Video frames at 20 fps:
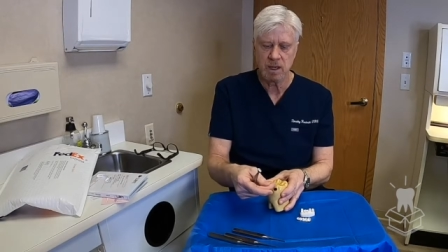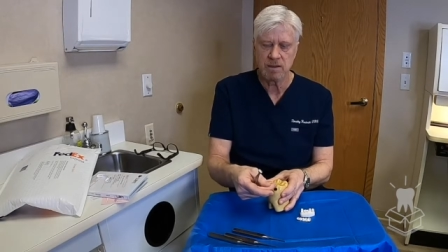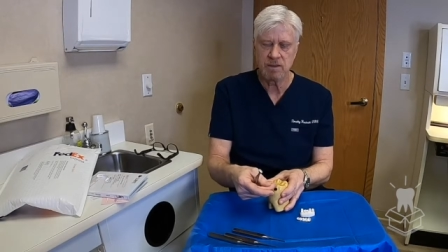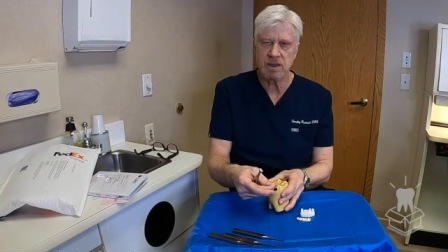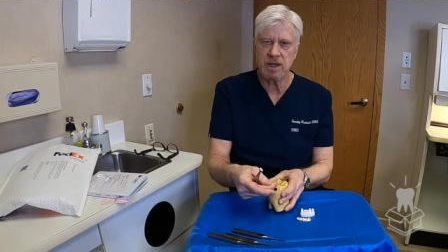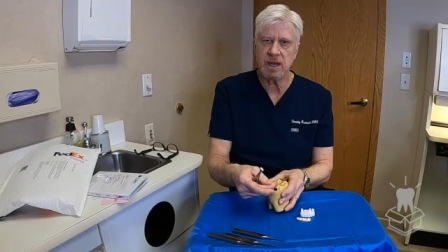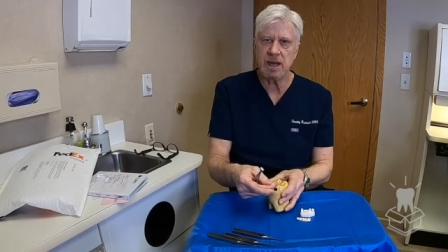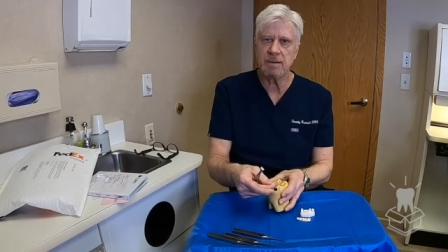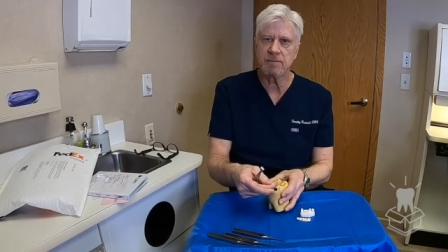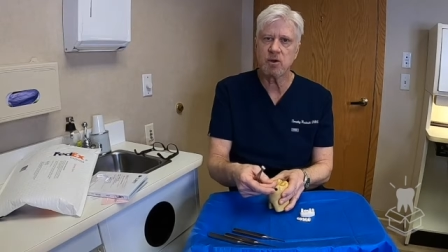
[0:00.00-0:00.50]

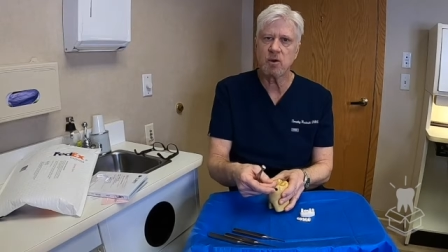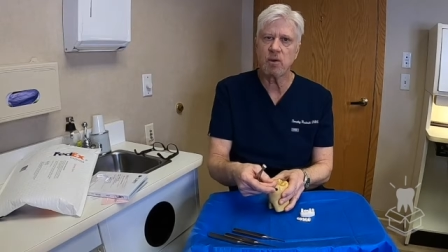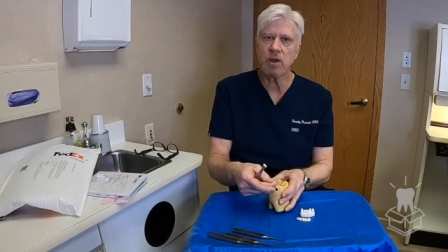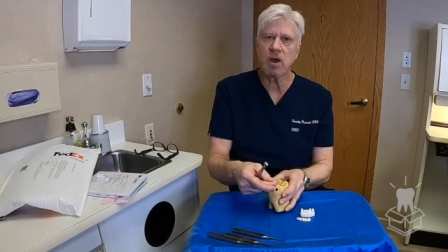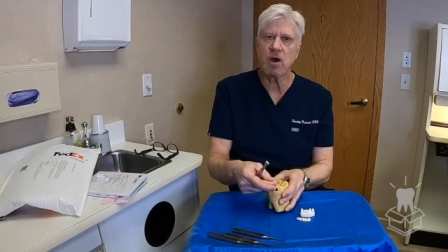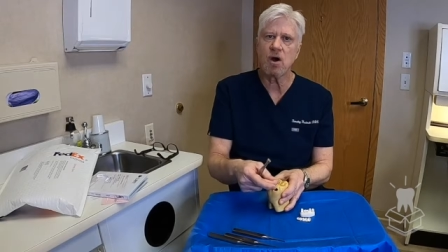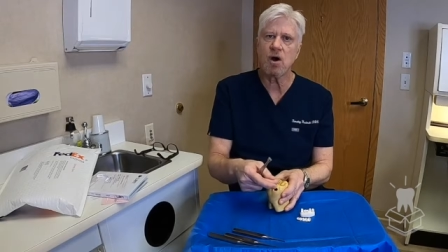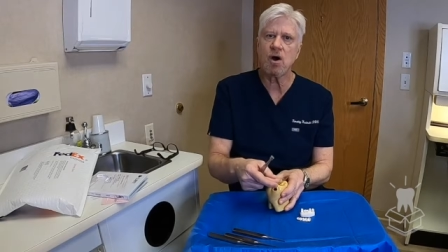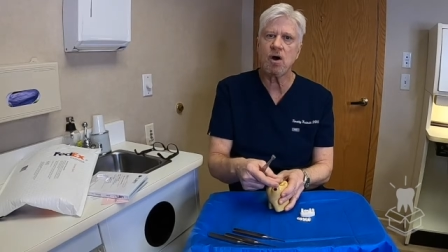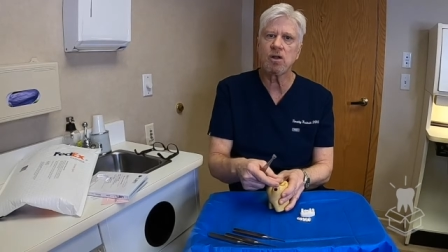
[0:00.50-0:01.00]
Then I'm
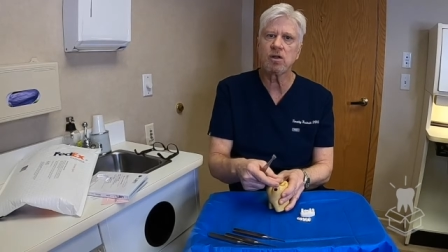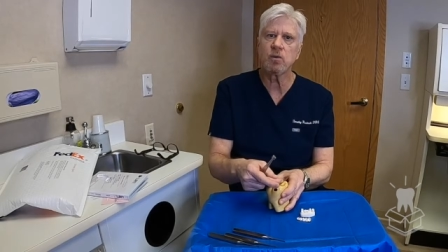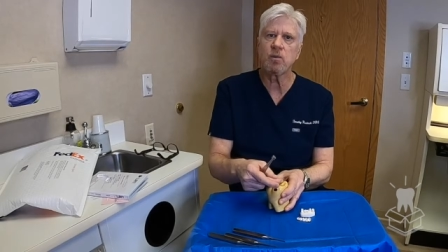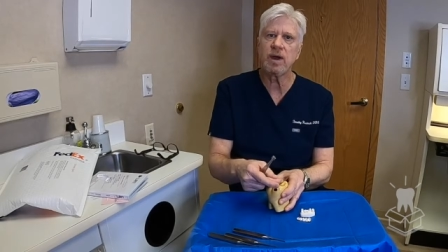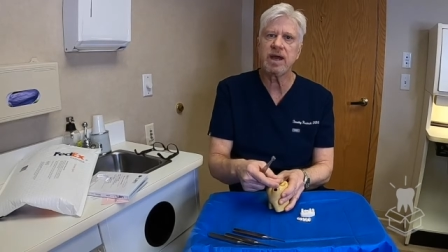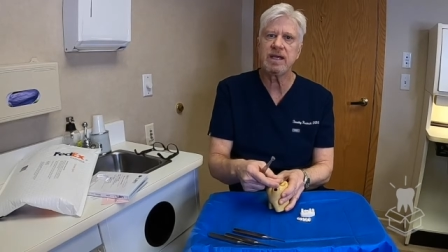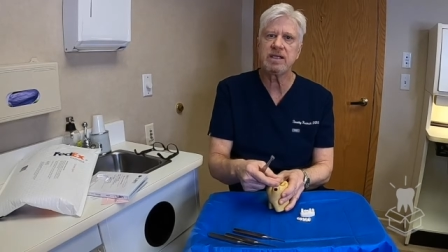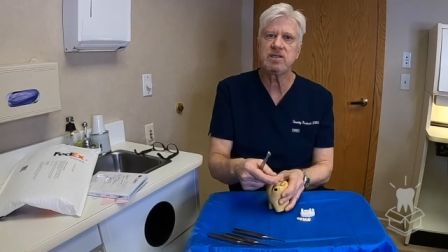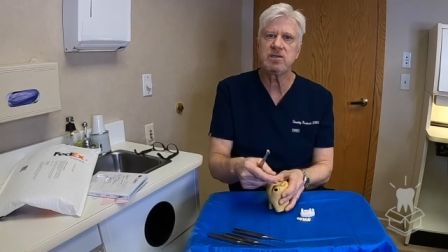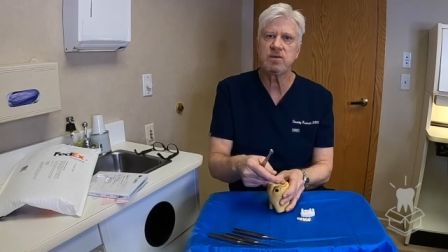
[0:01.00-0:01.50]
going all the
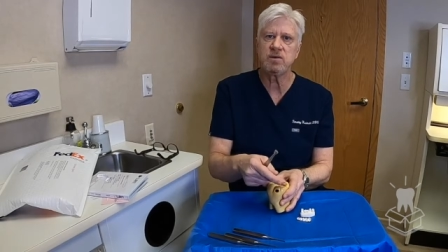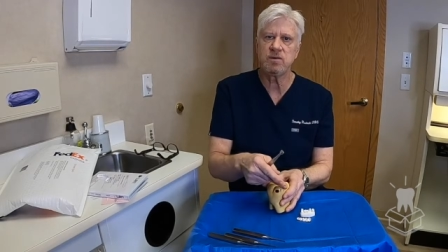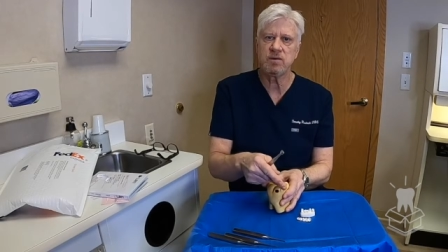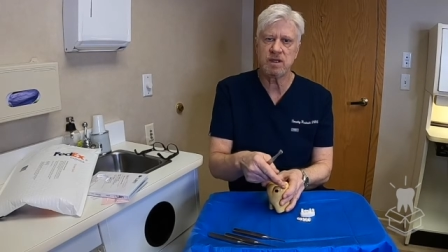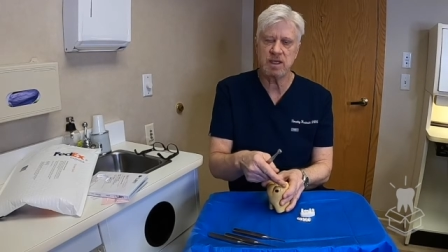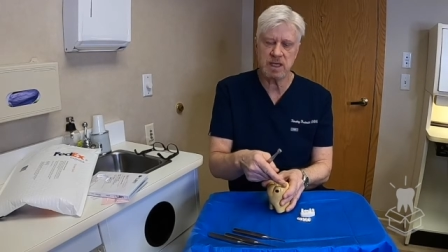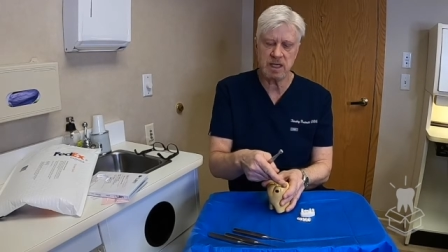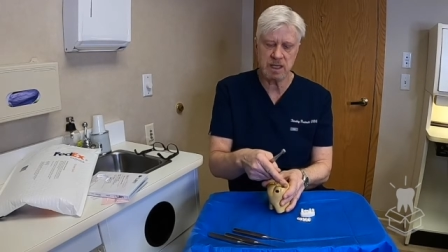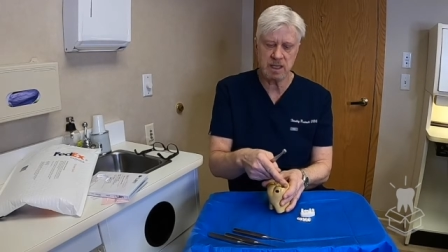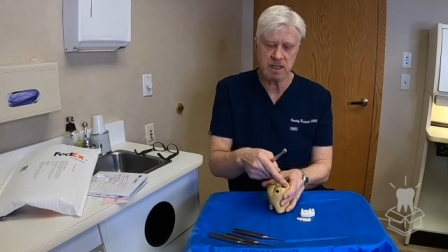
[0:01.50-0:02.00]
way to
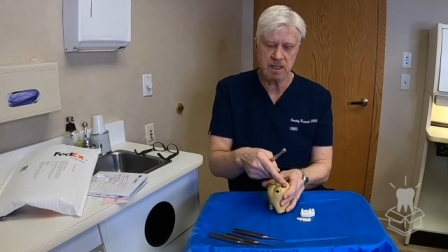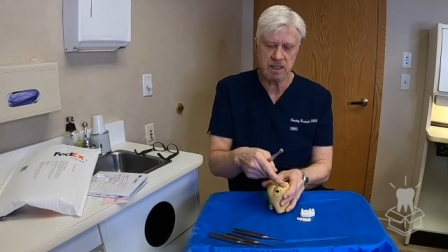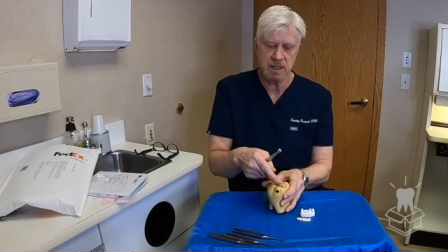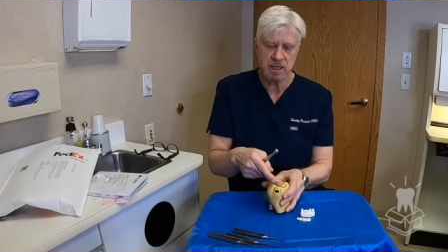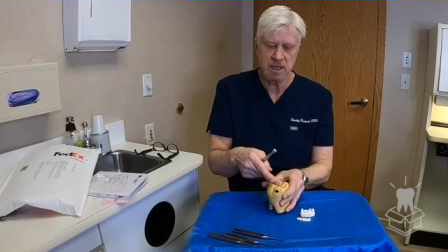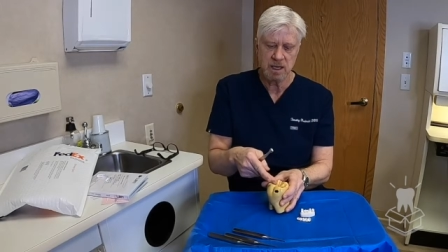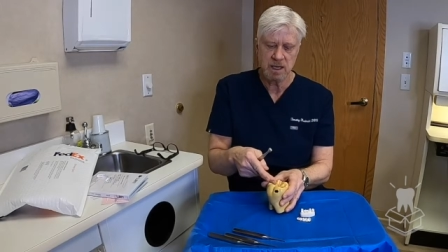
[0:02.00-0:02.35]
the